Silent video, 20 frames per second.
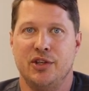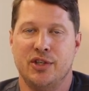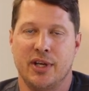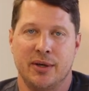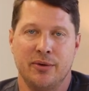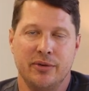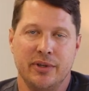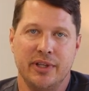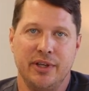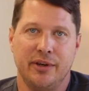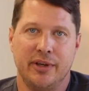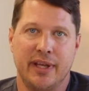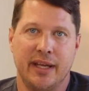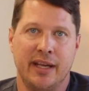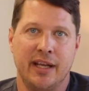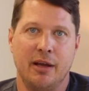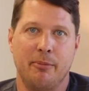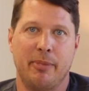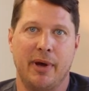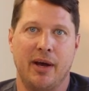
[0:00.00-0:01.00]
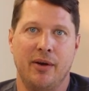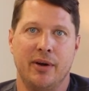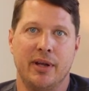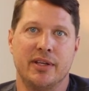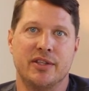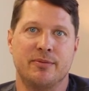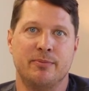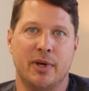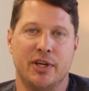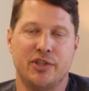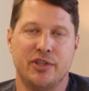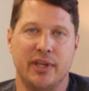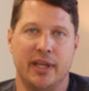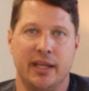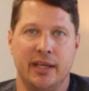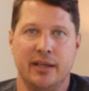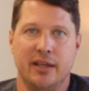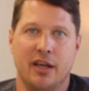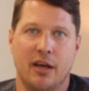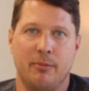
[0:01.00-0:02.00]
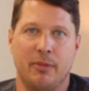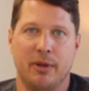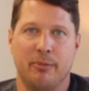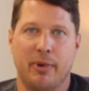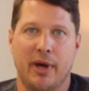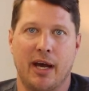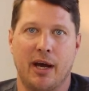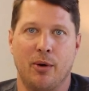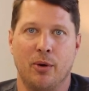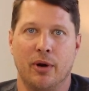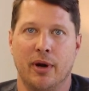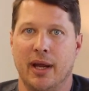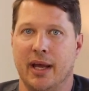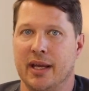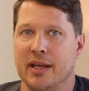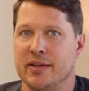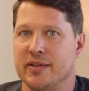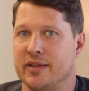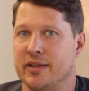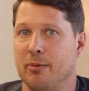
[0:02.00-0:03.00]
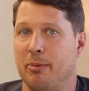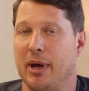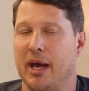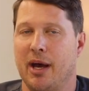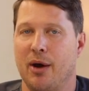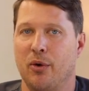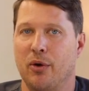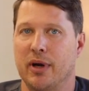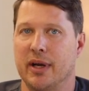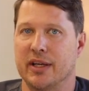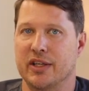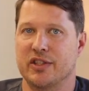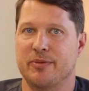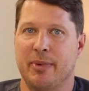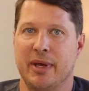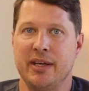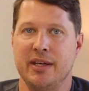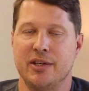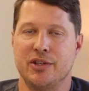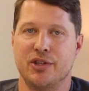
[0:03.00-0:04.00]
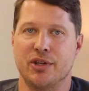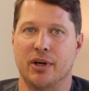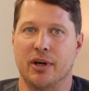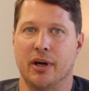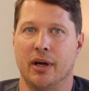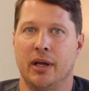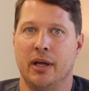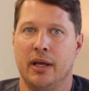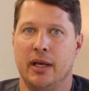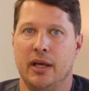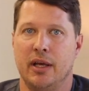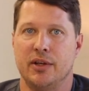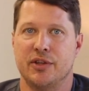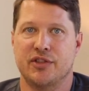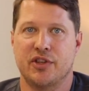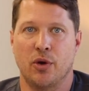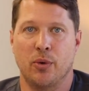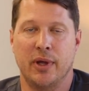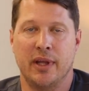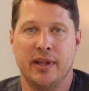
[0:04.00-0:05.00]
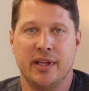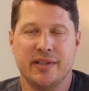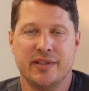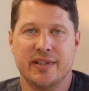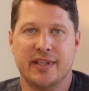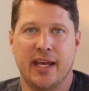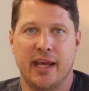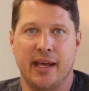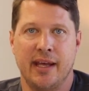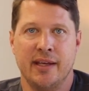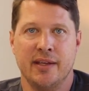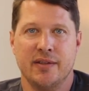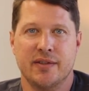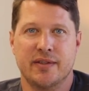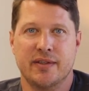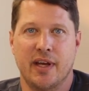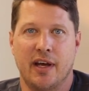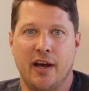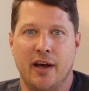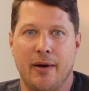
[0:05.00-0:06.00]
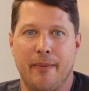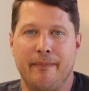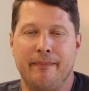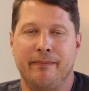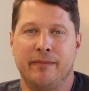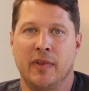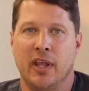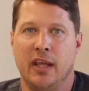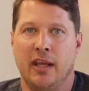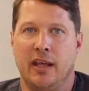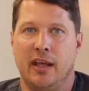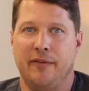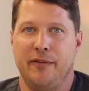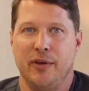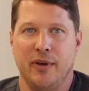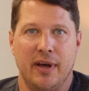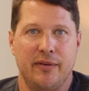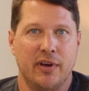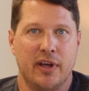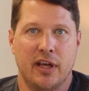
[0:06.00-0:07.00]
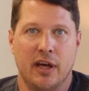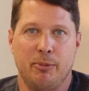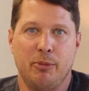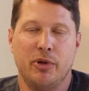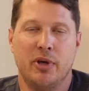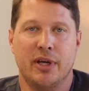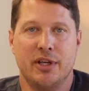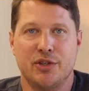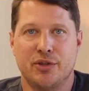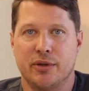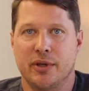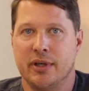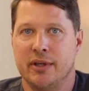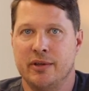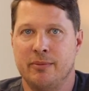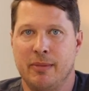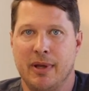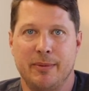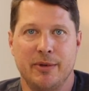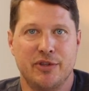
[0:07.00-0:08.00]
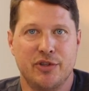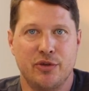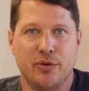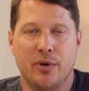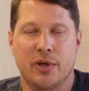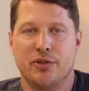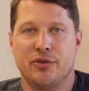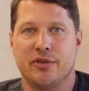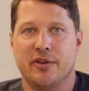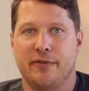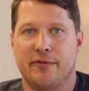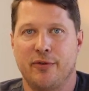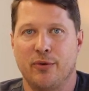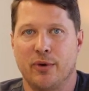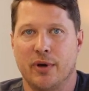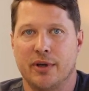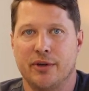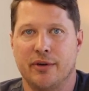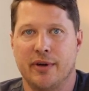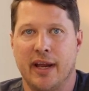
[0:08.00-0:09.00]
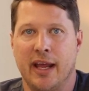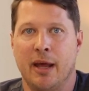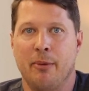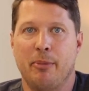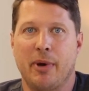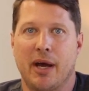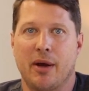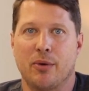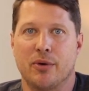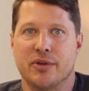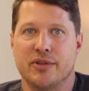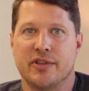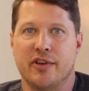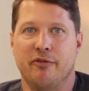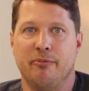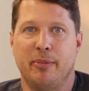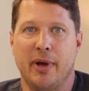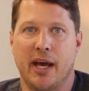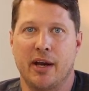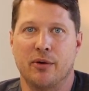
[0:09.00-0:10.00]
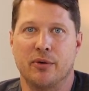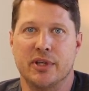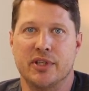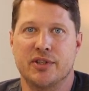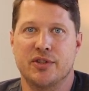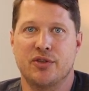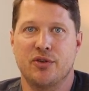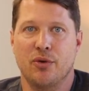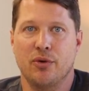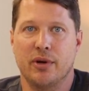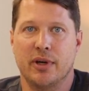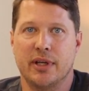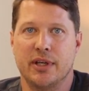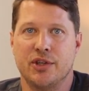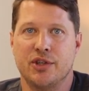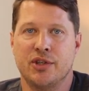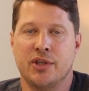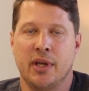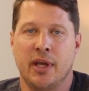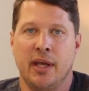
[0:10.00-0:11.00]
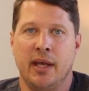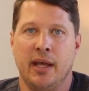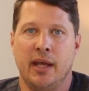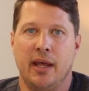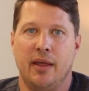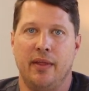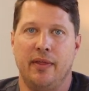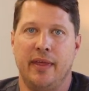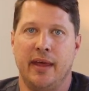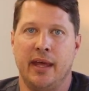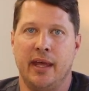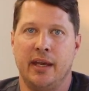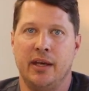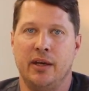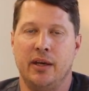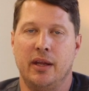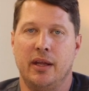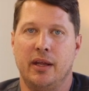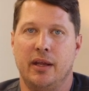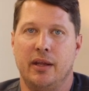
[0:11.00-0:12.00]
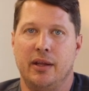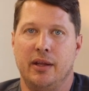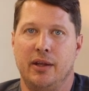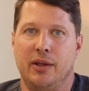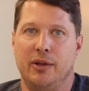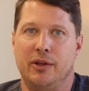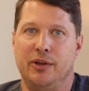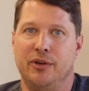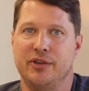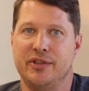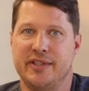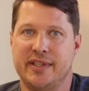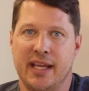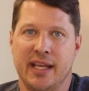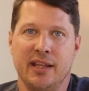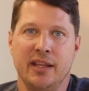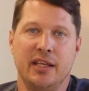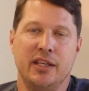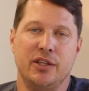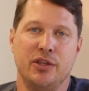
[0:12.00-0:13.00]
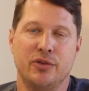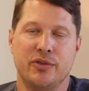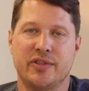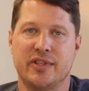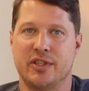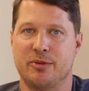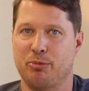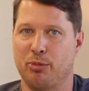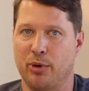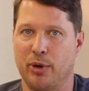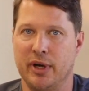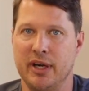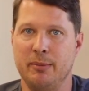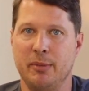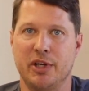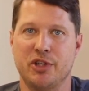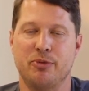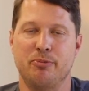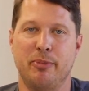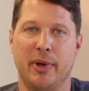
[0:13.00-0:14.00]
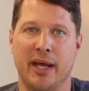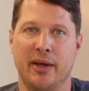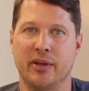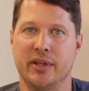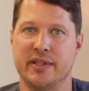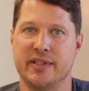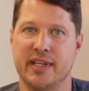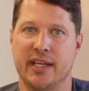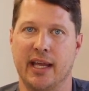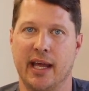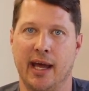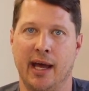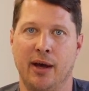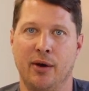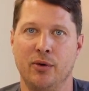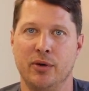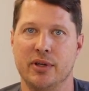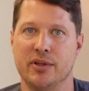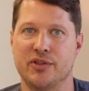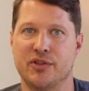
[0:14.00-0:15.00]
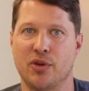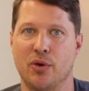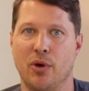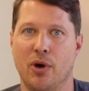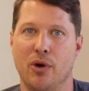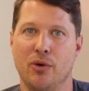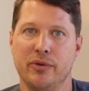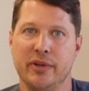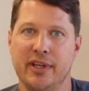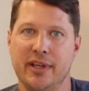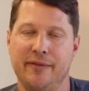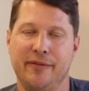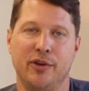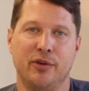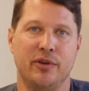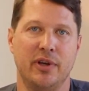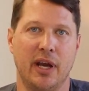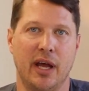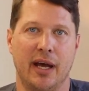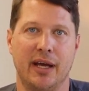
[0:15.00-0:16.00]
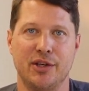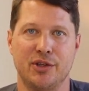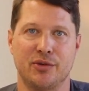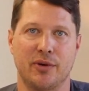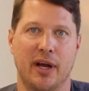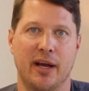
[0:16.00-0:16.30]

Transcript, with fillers: generally you're getting about as much incoming power as the power expenditure. So in this case, um, if you have a couple hundred, maybe 200 to 400 amp hours of battery storage, then your daily use is pretty much balancing out. So only if you're not